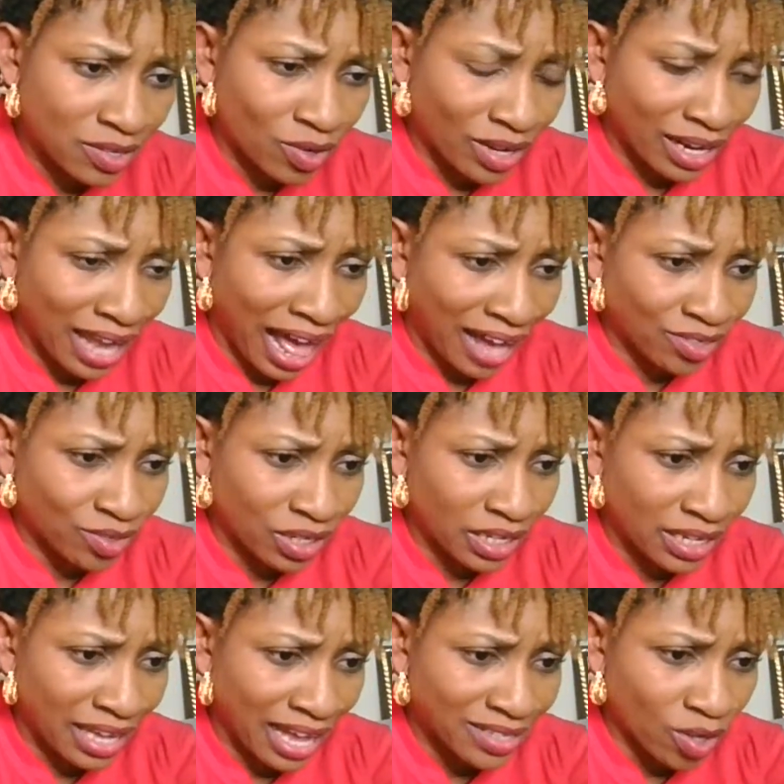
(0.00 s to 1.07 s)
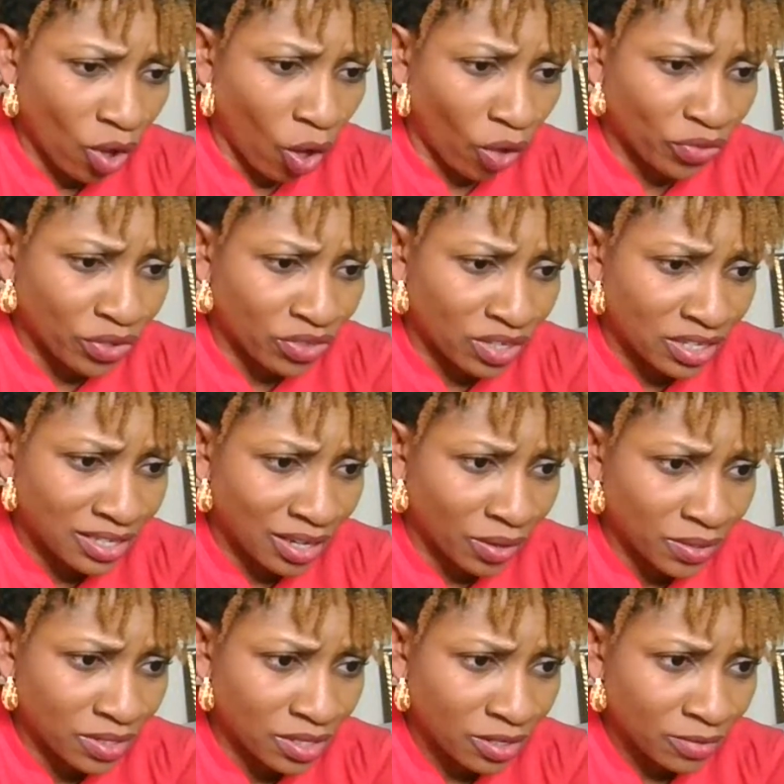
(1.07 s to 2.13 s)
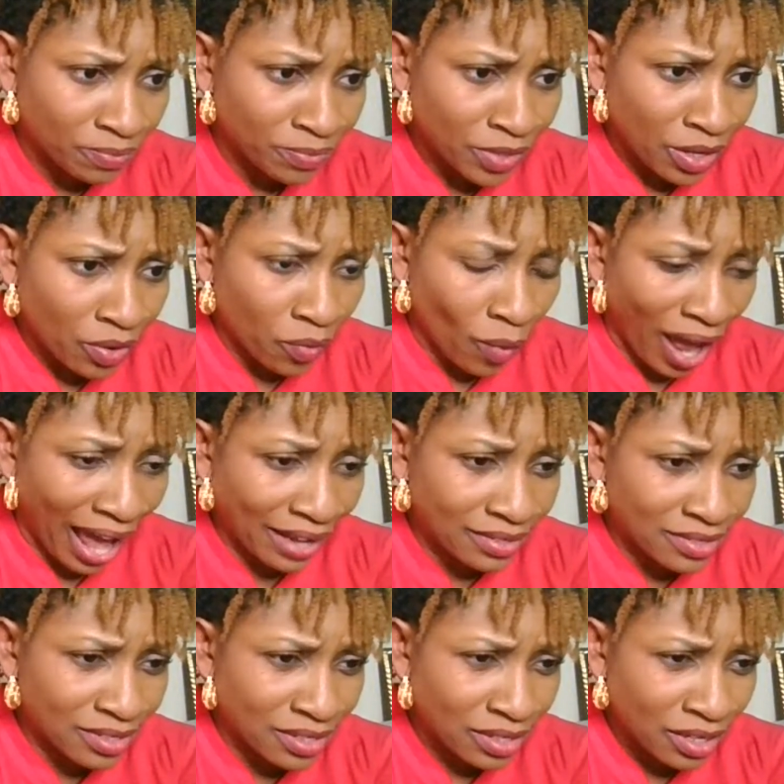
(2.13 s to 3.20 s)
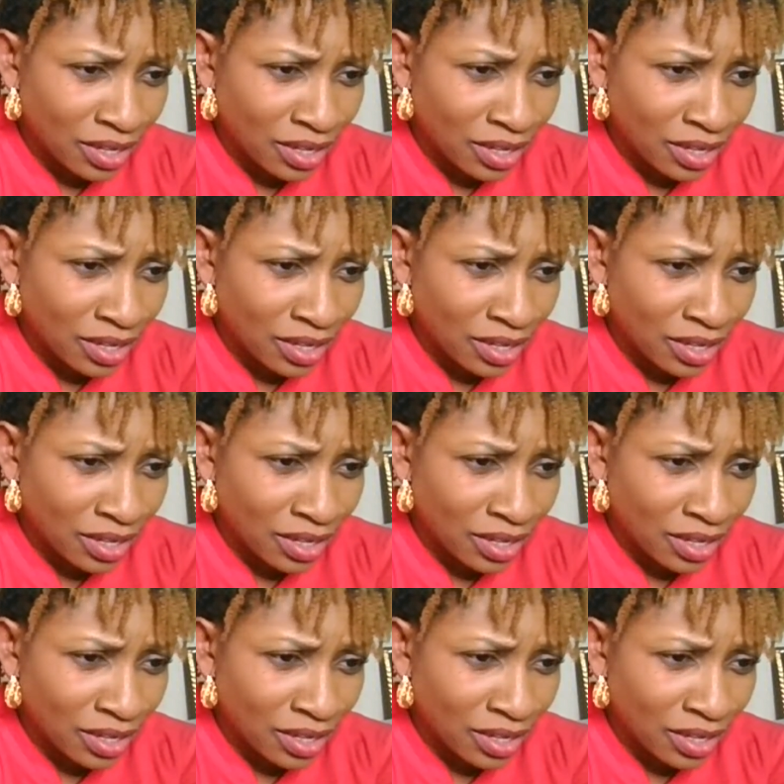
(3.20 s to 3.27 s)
you can actually get all the details, right?